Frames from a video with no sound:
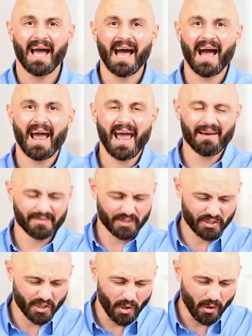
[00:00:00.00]
I have a
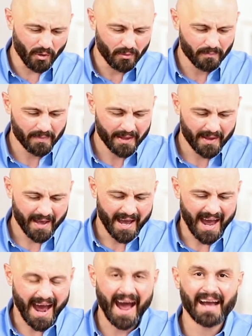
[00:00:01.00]
soul.
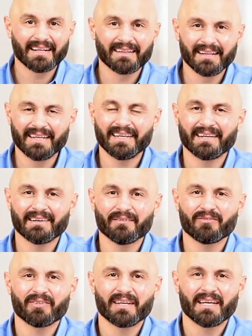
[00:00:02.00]
I
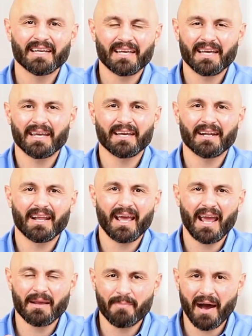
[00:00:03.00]
live in
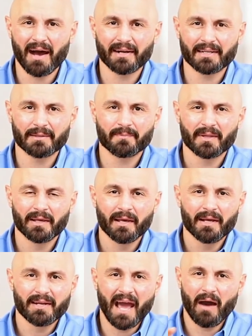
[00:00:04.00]
a body.
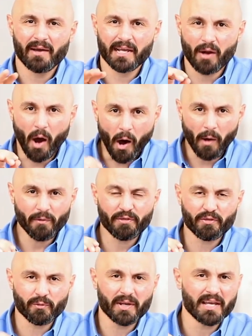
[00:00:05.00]
Now, in all
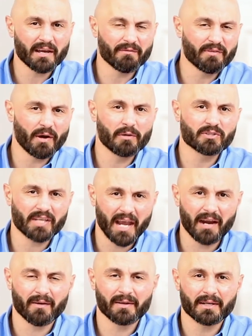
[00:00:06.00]
three of those
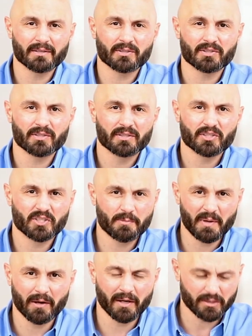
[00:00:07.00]
areas,
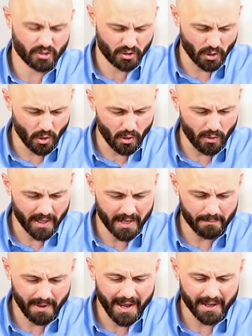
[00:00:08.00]
spirit, soul,
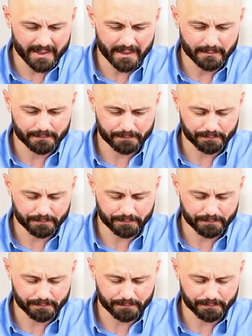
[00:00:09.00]
and body,